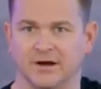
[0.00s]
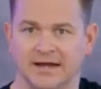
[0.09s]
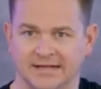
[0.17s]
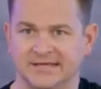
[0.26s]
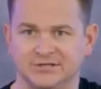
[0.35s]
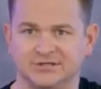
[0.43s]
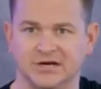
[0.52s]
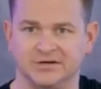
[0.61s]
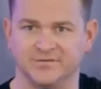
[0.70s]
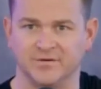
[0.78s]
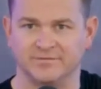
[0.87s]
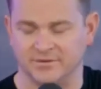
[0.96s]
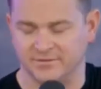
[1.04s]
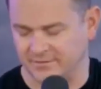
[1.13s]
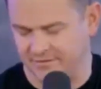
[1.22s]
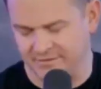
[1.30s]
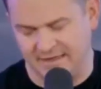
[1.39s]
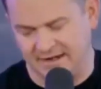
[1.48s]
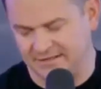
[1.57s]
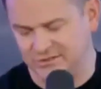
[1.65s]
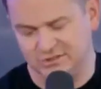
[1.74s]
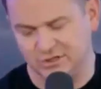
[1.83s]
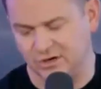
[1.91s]
And it did change forever. Then I
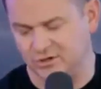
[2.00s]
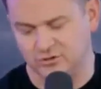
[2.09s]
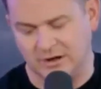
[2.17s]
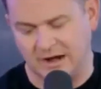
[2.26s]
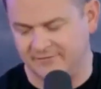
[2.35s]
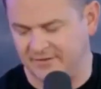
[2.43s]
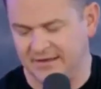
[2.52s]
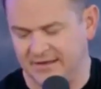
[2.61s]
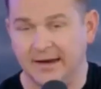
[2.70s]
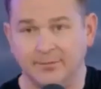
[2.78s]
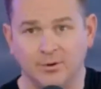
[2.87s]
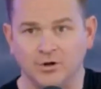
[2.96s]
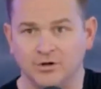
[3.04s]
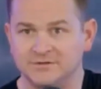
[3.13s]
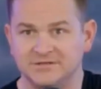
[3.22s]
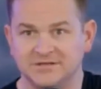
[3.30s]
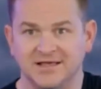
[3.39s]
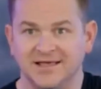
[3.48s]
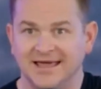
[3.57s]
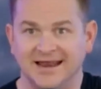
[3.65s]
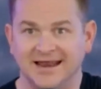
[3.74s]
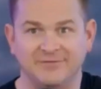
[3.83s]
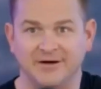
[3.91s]
just started driving the neighborhoods,
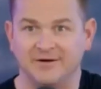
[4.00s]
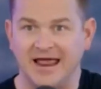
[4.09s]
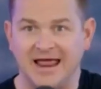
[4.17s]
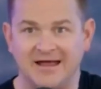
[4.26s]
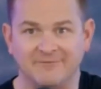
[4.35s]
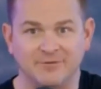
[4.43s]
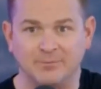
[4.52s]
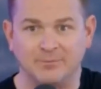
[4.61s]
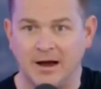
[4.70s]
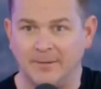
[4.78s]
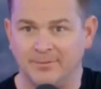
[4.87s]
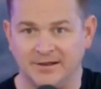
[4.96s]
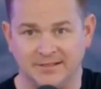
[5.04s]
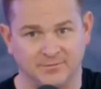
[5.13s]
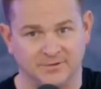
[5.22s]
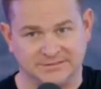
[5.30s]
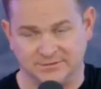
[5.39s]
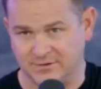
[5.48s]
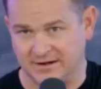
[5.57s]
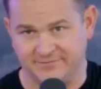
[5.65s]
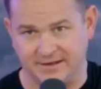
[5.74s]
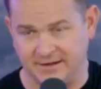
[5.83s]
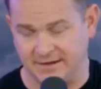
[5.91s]
and I found every property that wasn't
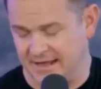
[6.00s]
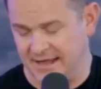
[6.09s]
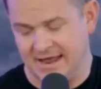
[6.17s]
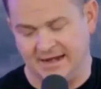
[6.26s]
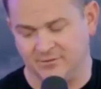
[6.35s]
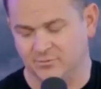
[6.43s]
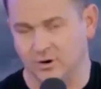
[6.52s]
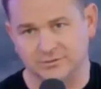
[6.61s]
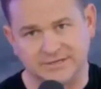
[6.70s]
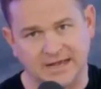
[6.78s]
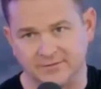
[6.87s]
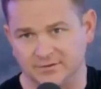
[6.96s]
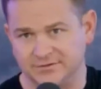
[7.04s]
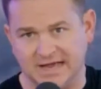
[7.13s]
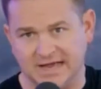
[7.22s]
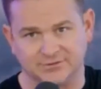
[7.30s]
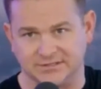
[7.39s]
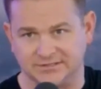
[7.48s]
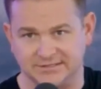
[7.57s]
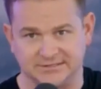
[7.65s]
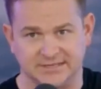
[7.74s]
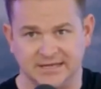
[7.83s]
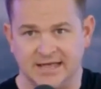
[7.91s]
renovated, and I wrote down those
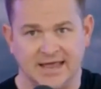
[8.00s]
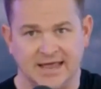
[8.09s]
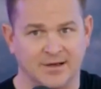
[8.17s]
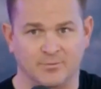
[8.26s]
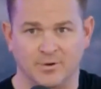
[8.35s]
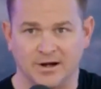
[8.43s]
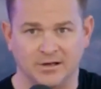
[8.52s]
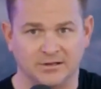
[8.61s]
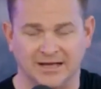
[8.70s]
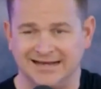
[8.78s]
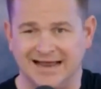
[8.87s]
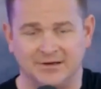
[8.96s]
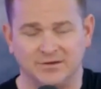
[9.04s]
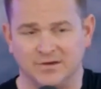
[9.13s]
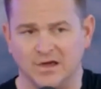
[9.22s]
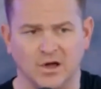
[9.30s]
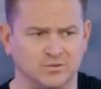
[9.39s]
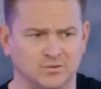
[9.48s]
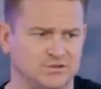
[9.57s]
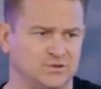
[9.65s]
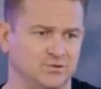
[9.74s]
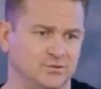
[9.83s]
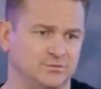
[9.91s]
addresses, and I went online. Now you could go
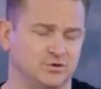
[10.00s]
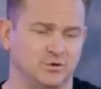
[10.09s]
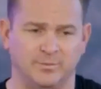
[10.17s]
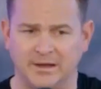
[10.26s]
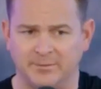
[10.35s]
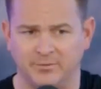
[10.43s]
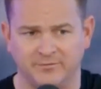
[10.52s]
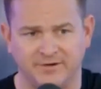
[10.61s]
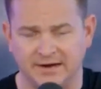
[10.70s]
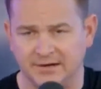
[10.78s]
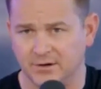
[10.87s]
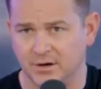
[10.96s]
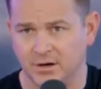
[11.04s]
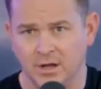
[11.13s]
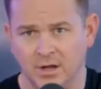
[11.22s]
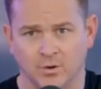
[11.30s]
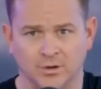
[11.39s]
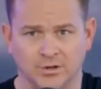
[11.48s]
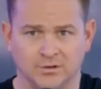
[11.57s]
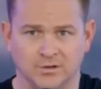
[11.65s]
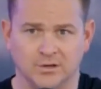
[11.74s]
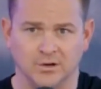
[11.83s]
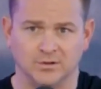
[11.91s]
to True People Finder, or you
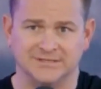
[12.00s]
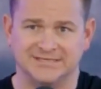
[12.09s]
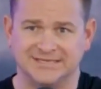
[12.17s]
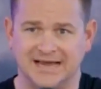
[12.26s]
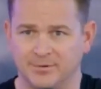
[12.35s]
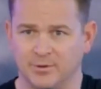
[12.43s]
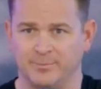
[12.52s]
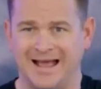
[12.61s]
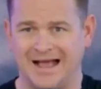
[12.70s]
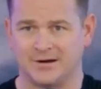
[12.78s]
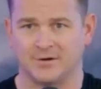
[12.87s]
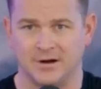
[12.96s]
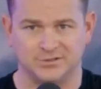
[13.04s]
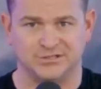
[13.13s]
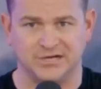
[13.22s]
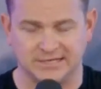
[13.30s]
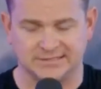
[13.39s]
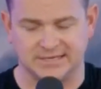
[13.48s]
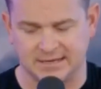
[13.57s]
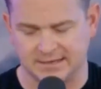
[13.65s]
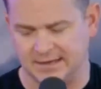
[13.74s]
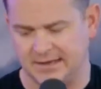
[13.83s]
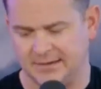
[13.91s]
could go to
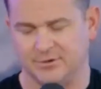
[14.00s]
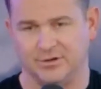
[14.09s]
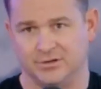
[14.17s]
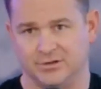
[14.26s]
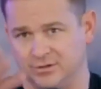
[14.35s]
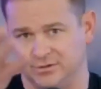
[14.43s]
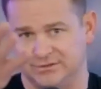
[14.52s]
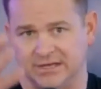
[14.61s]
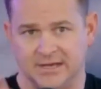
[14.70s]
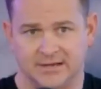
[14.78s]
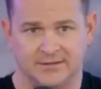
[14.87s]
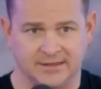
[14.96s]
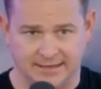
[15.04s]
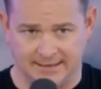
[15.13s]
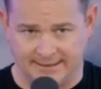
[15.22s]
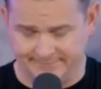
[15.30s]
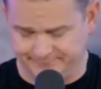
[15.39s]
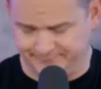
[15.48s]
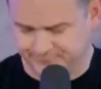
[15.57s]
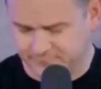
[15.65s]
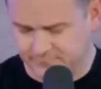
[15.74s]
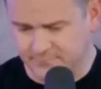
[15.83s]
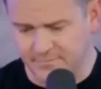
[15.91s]
cyberbackgroundchecks.com, or you could use the
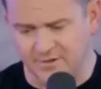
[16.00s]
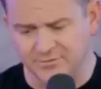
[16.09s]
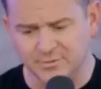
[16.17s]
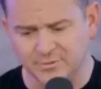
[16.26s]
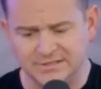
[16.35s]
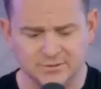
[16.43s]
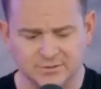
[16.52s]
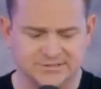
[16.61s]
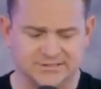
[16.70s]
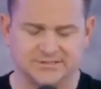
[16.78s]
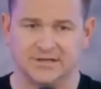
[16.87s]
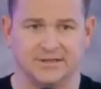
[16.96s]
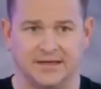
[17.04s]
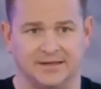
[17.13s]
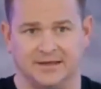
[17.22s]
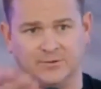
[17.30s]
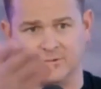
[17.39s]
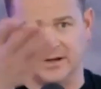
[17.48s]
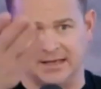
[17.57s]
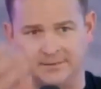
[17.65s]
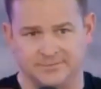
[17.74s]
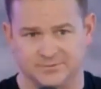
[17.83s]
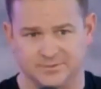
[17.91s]
resources. It already
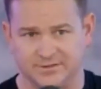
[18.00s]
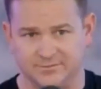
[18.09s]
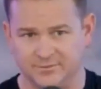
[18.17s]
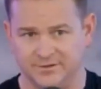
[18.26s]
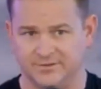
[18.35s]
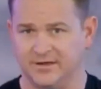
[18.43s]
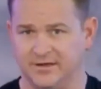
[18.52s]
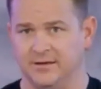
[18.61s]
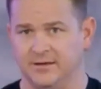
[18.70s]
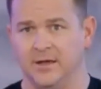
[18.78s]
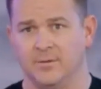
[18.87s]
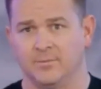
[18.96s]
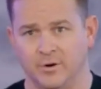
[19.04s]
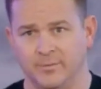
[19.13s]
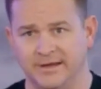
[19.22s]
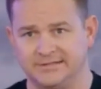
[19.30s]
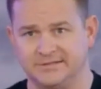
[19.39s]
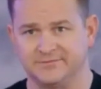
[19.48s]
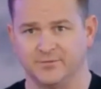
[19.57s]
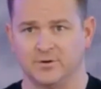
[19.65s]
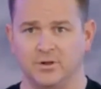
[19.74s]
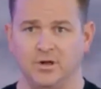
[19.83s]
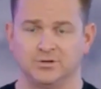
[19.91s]
comes with probates and
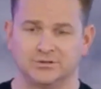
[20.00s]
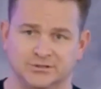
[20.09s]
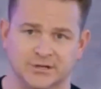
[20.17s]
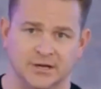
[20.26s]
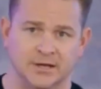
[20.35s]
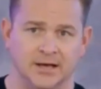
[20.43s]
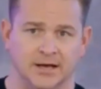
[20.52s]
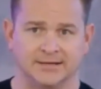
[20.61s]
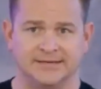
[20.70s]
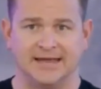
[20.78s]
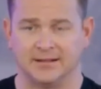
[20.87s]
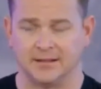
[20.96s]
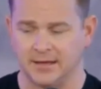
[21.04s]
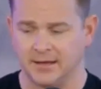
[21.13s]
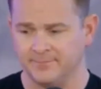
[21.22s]
foreclosures daily.